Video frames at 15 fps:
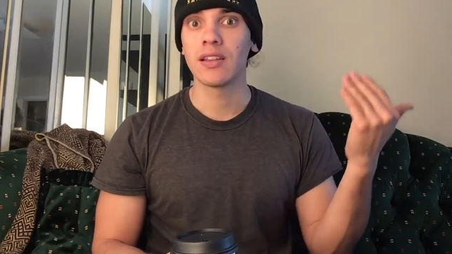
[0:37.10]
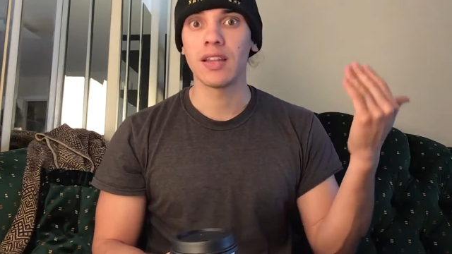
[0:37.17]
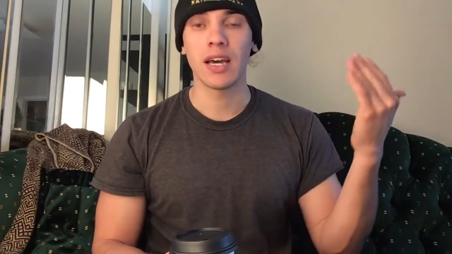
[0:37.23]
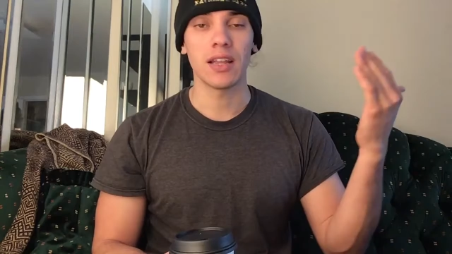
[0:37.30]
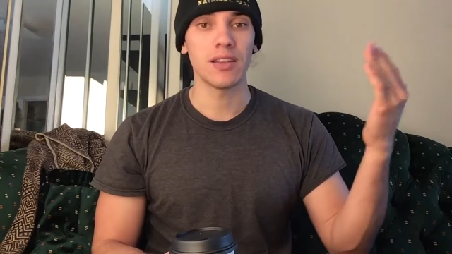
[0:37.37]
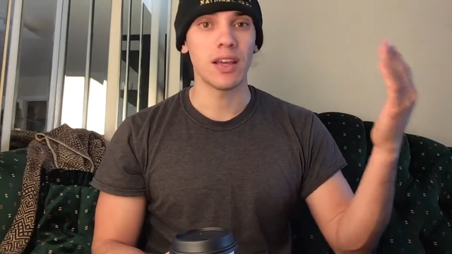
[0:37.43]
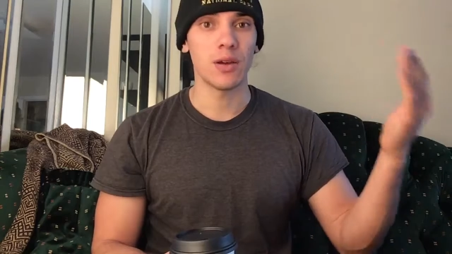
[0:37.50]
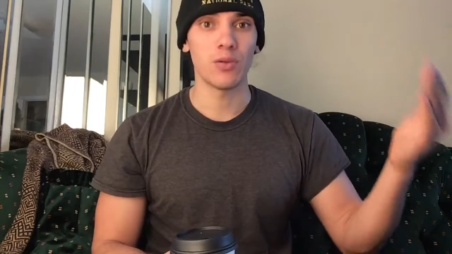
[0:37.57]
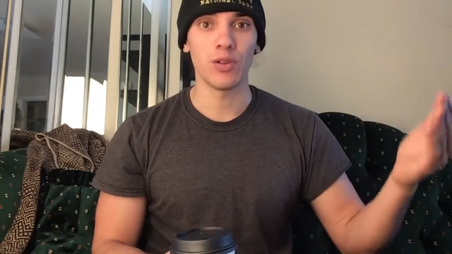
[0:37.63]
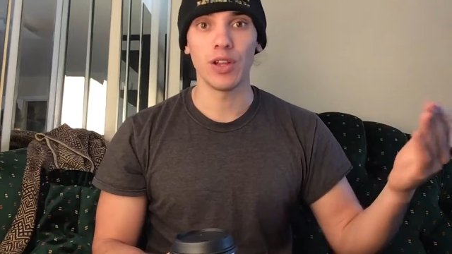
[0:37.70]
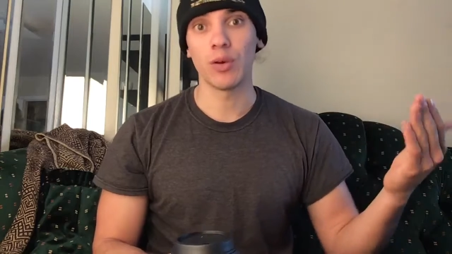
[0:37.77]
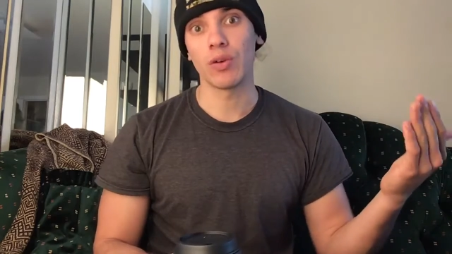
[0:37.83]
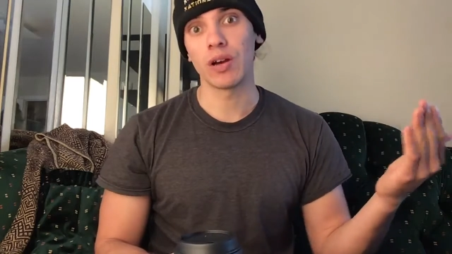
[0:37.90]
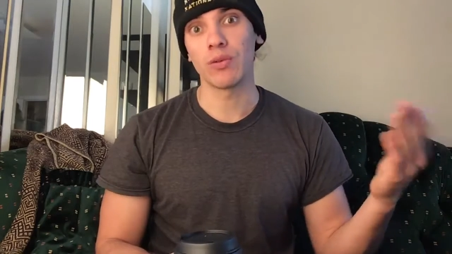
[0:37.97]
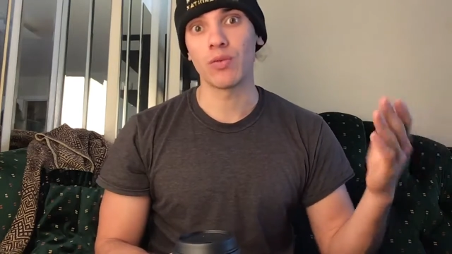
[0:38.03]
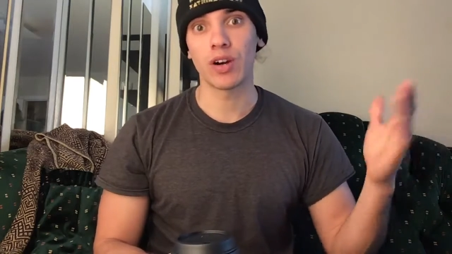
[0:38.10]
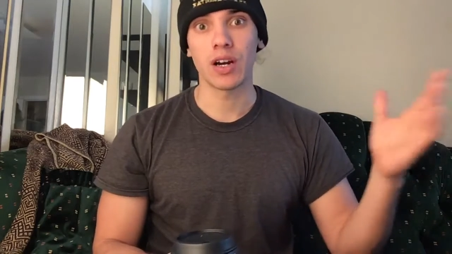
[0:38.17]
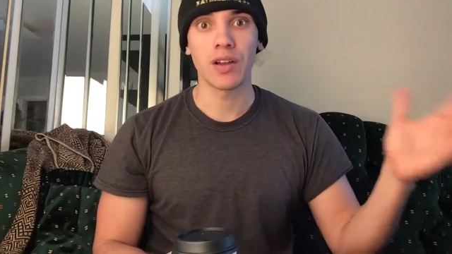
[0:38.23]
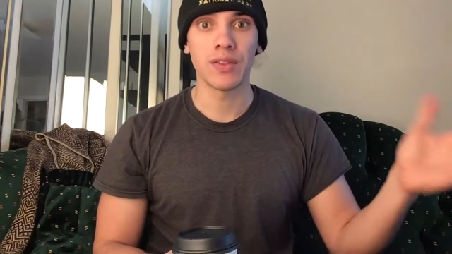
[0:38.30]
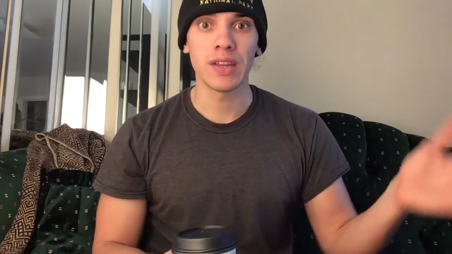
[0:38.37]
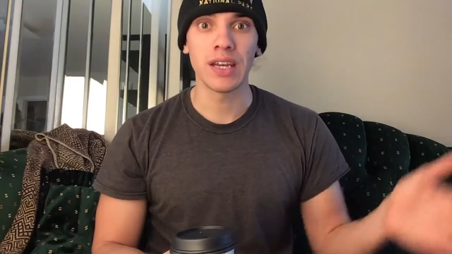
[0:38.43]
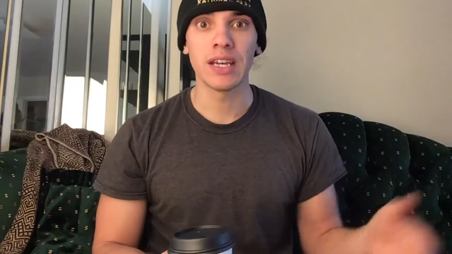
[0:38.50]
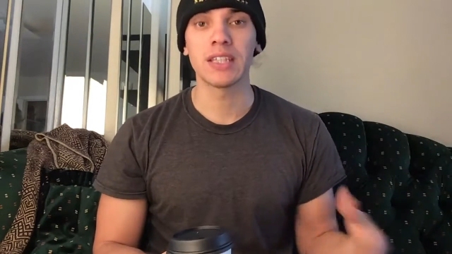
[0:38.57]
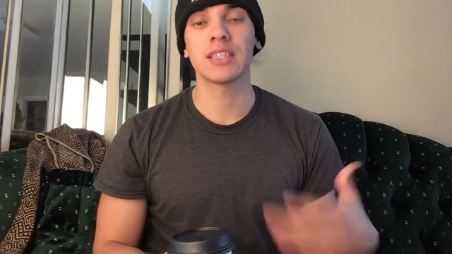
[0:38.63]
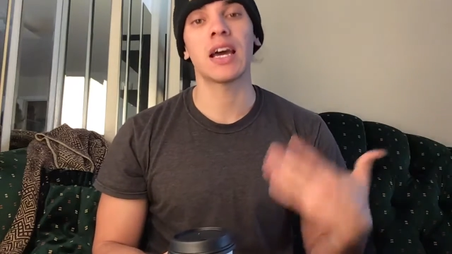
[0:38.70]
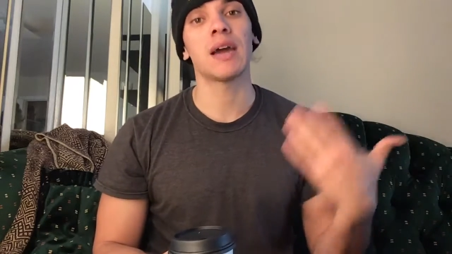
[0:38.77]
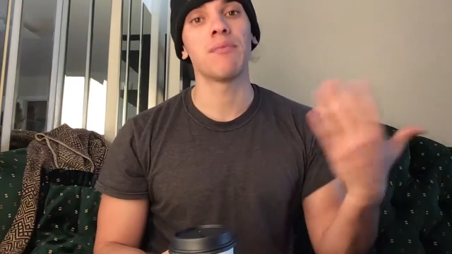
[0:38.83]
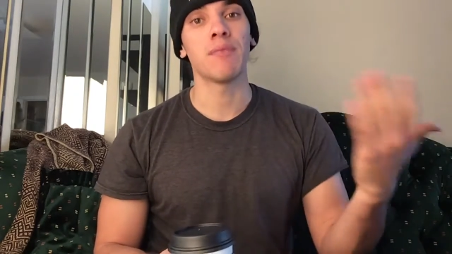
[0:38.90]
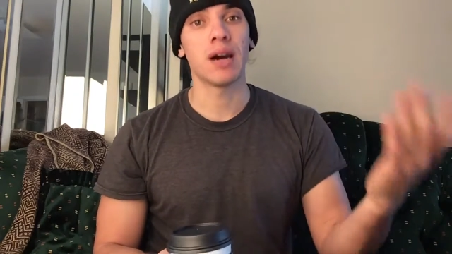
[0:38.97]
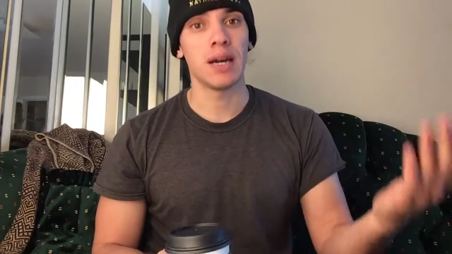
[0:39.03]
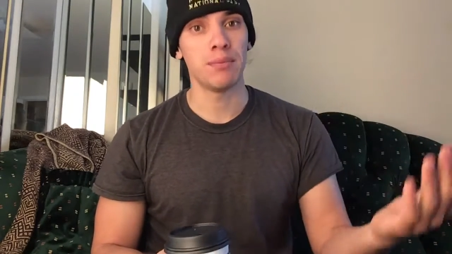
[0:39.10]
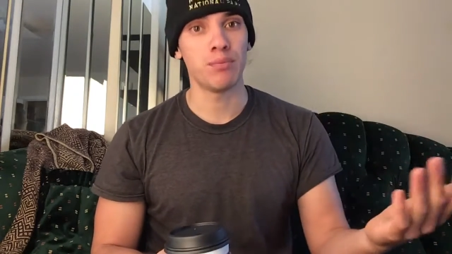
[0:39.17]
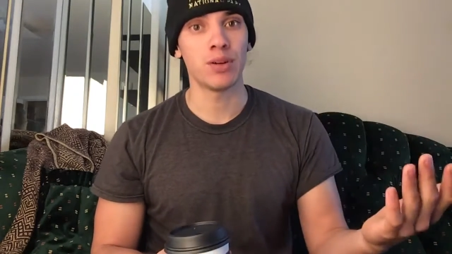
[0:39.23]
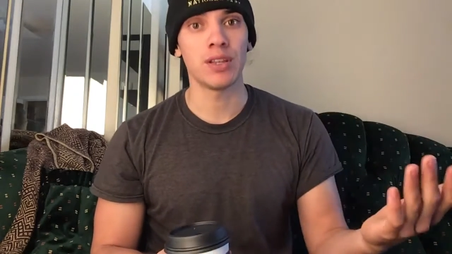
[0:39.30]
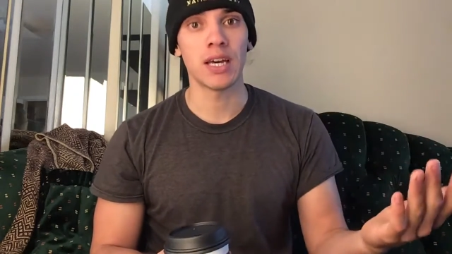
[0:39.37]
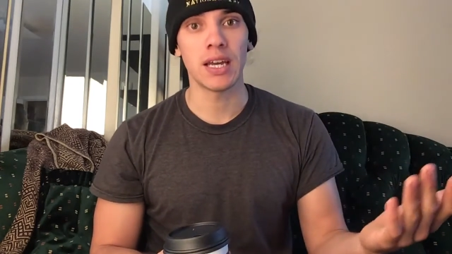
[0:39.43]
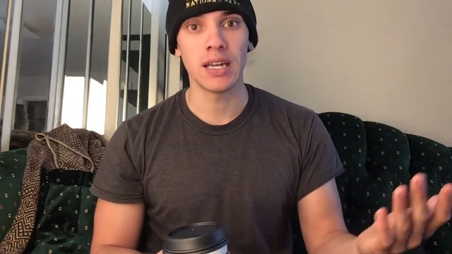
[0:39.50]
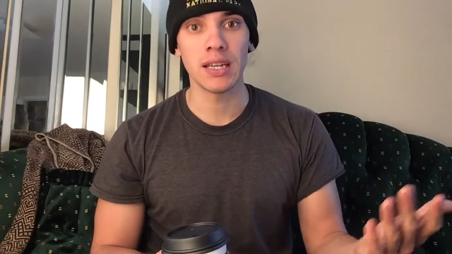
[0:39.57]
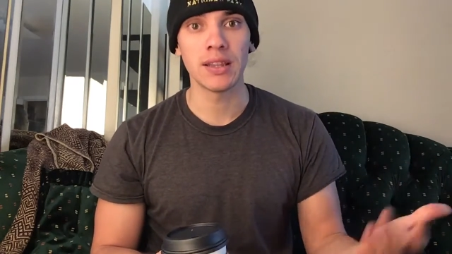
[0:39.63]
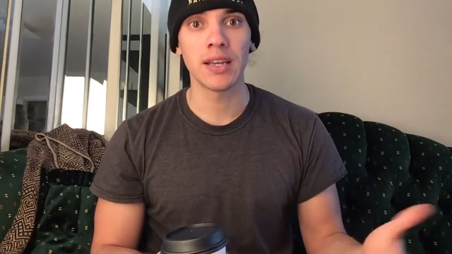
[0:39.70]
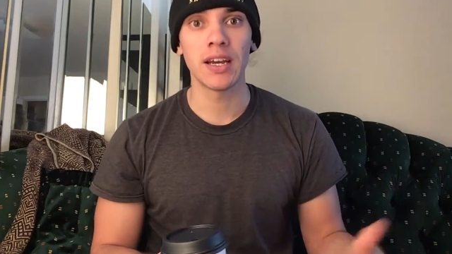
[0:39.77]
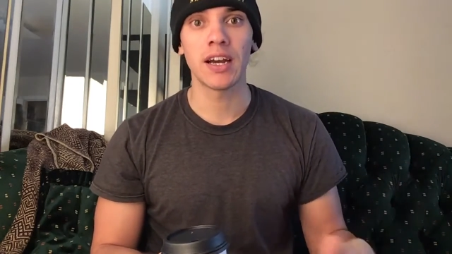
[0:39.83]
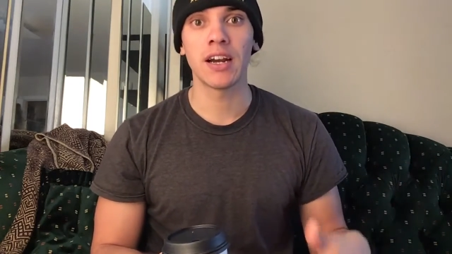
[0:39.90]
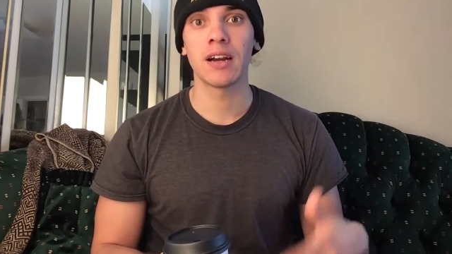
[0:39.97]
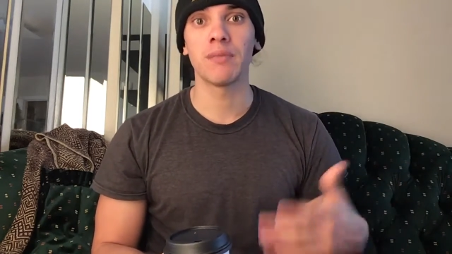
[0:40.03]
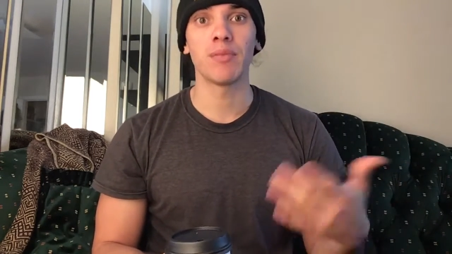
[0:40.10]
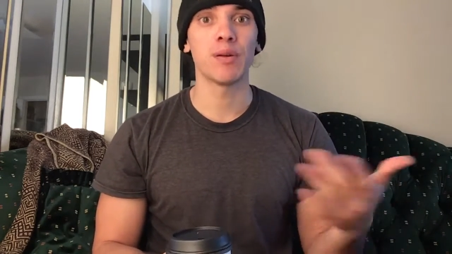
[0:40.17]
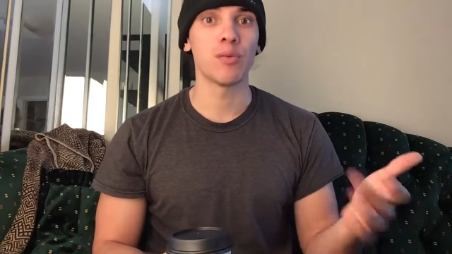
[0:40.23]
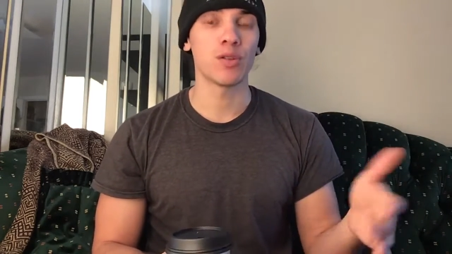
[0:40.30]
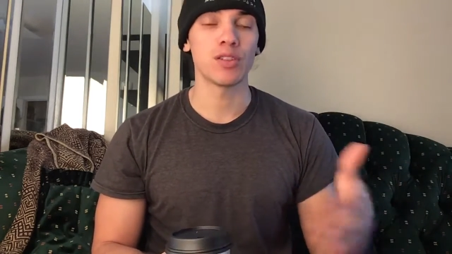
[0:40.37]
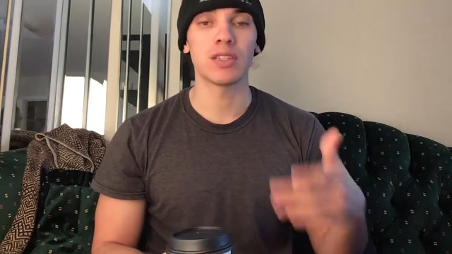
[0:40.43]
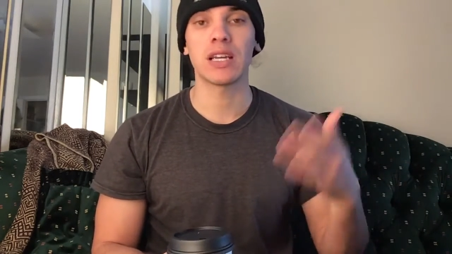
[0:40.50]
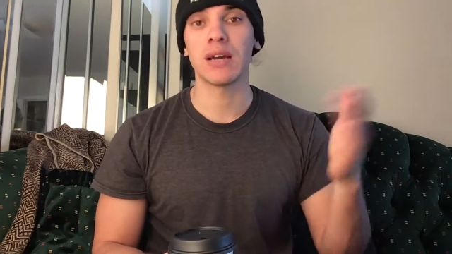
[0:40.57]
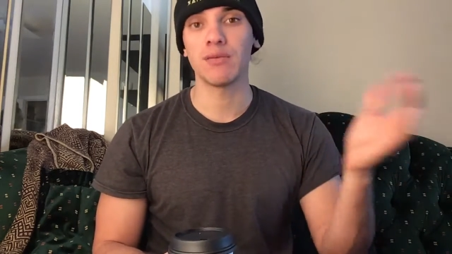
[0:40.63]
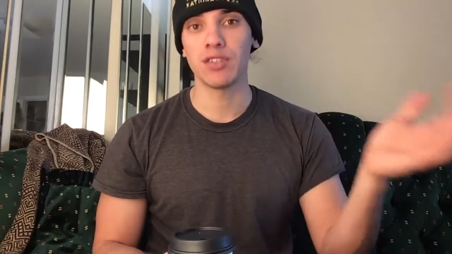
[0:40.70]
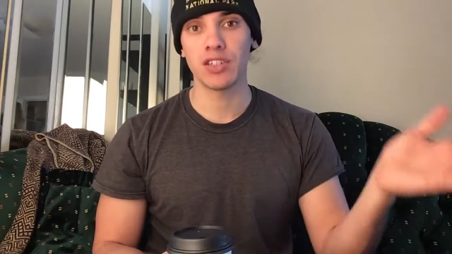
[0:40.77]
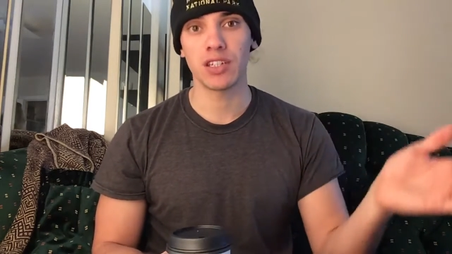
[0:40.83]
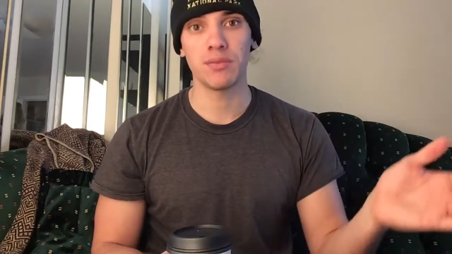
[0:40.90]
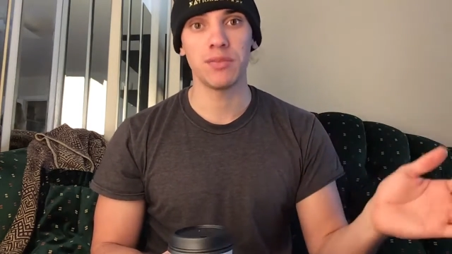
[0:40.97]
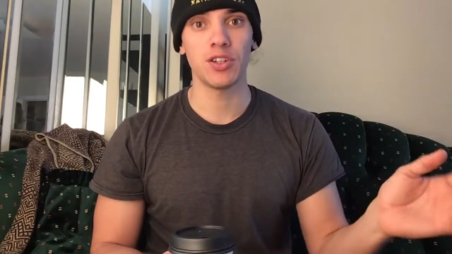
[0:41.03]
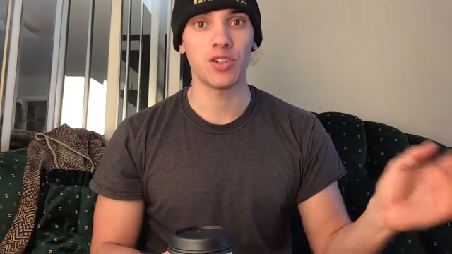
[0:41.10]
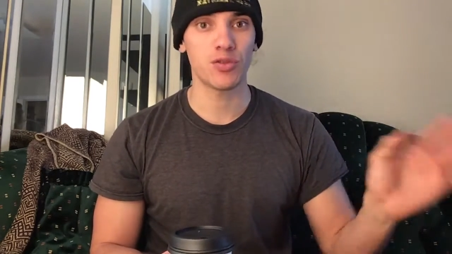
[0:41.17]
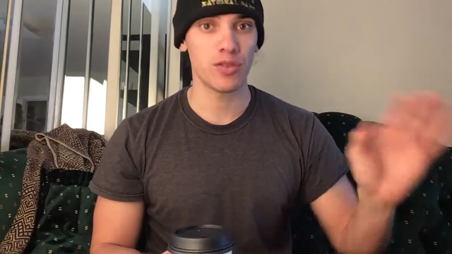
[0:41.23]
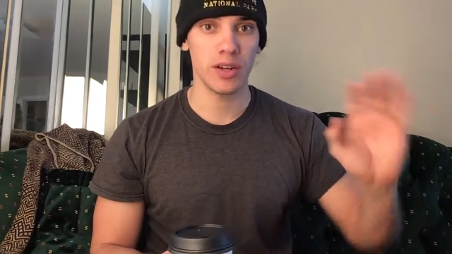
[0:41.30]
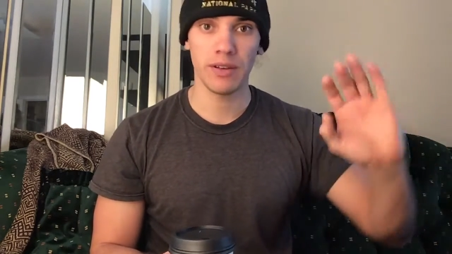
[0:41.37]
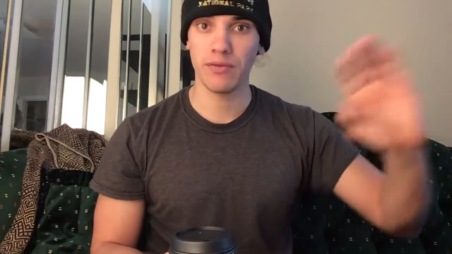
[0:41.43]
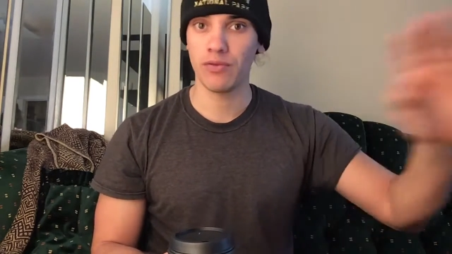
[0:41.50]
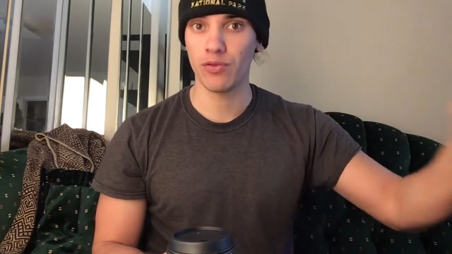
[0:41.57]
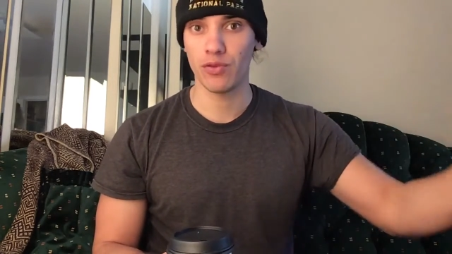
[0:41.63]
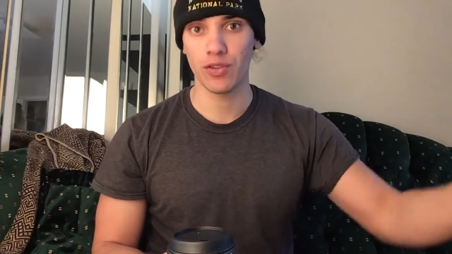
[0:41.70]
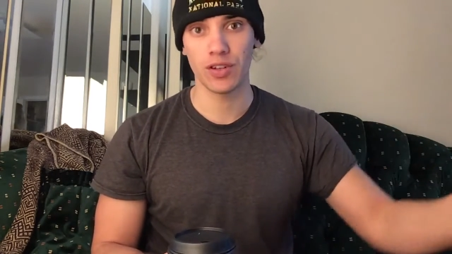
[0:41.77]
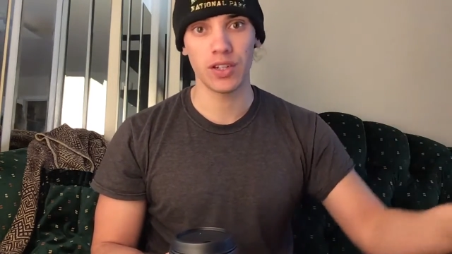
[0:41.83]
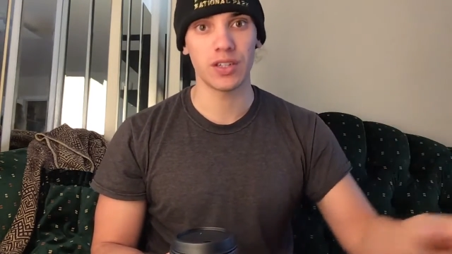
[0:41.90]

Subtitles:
that they really want to work on this, I might put that in there, but most of the time it's just going to be straightforward.